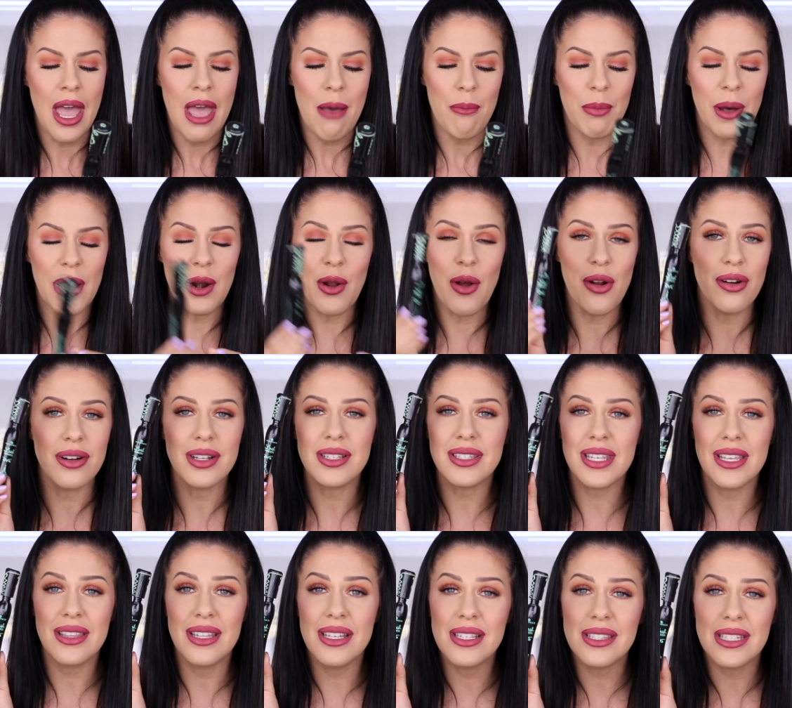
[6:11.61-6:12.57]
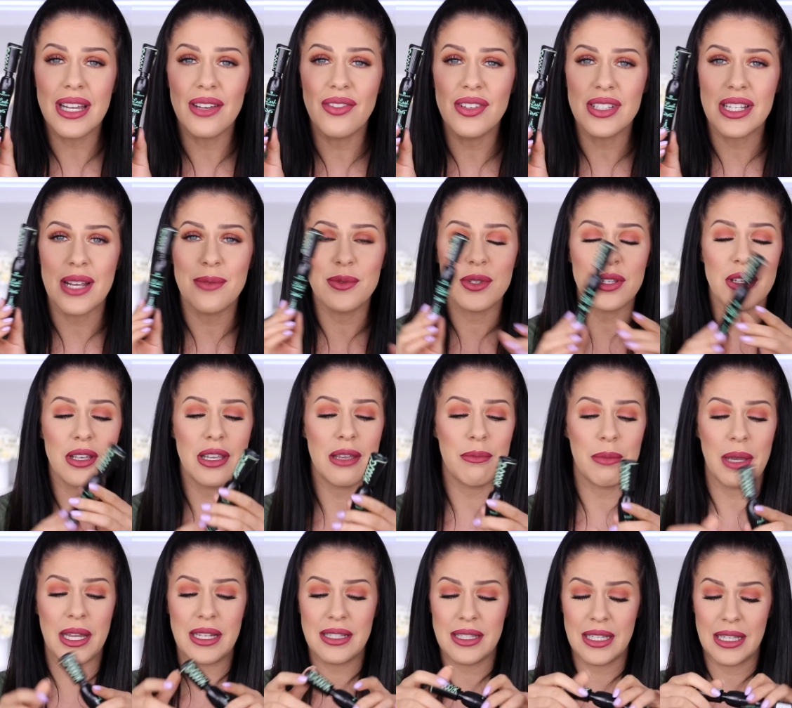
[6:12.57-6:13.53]
But honestly, this stuff is absolutely
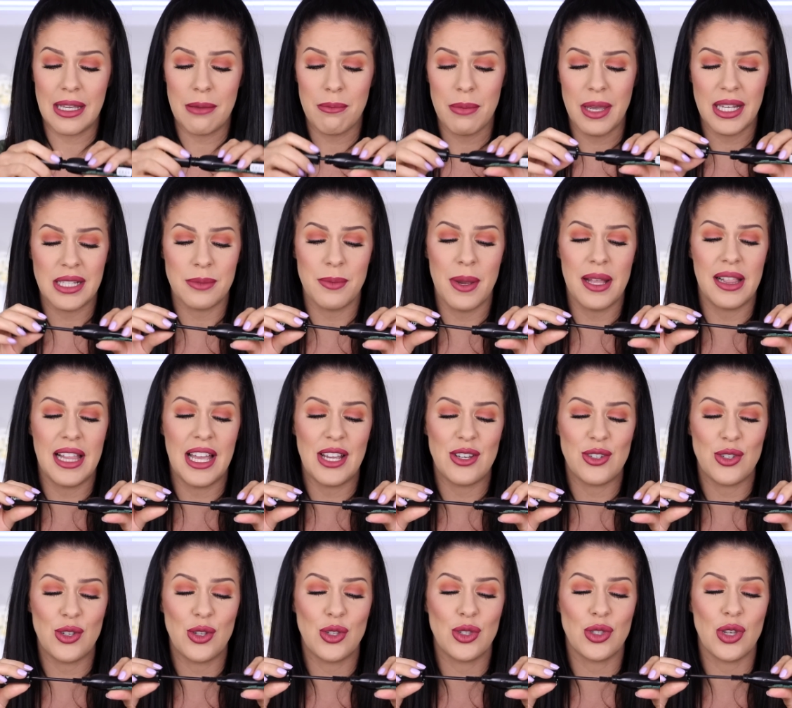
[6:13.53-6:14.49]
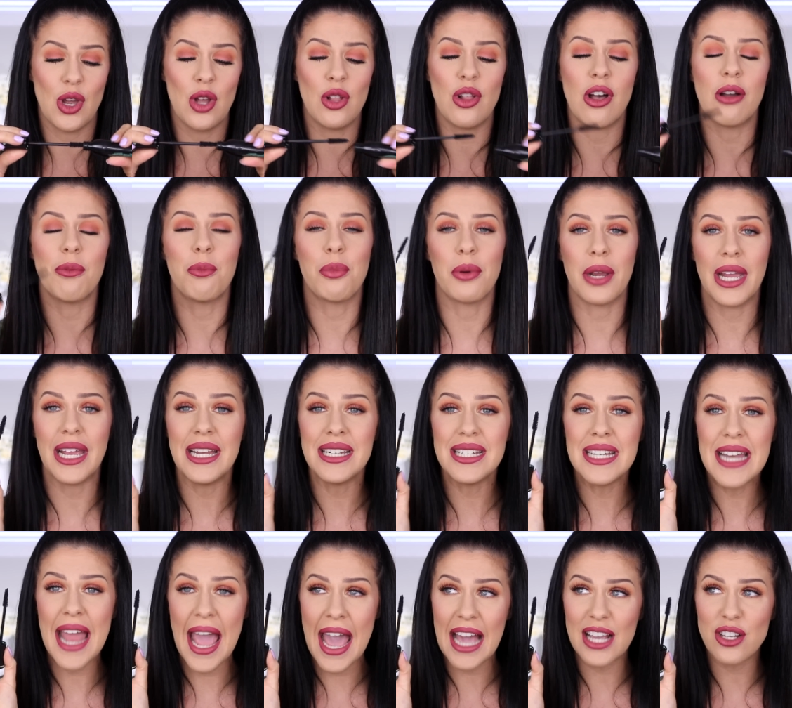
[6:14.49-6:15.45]
amazing. It makes my lashes so long.
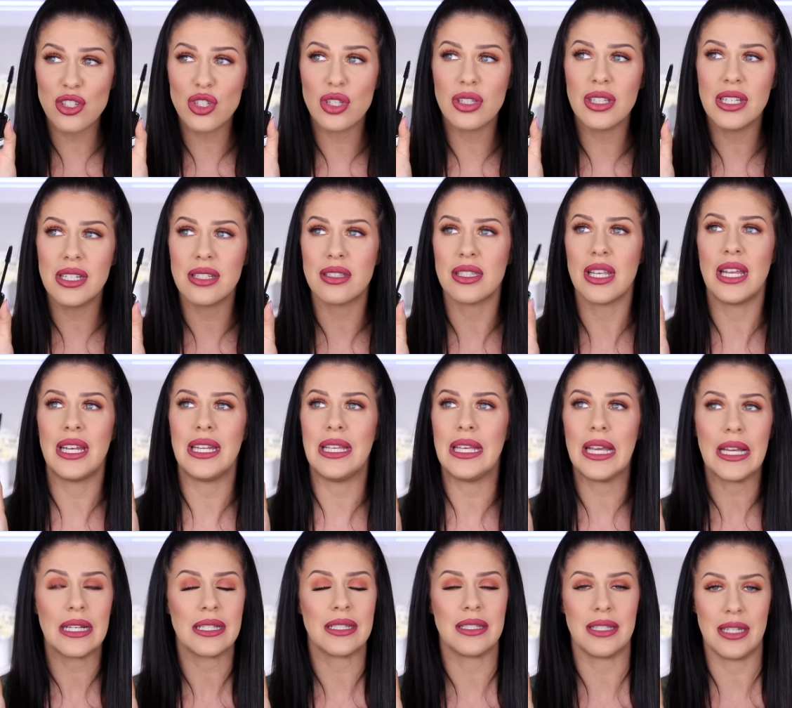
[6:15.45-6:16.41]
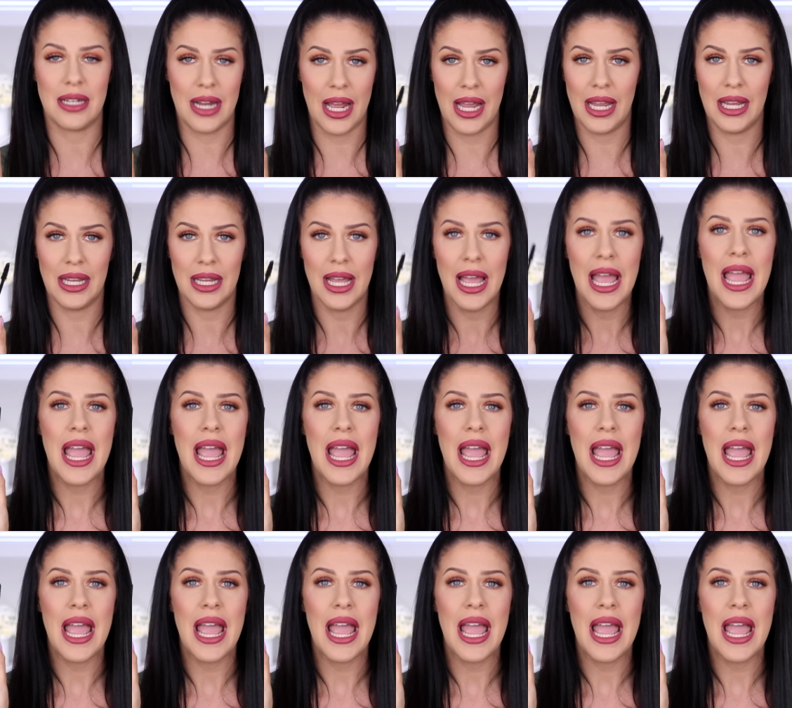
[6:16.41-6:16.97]
Brandon actually said yesterday,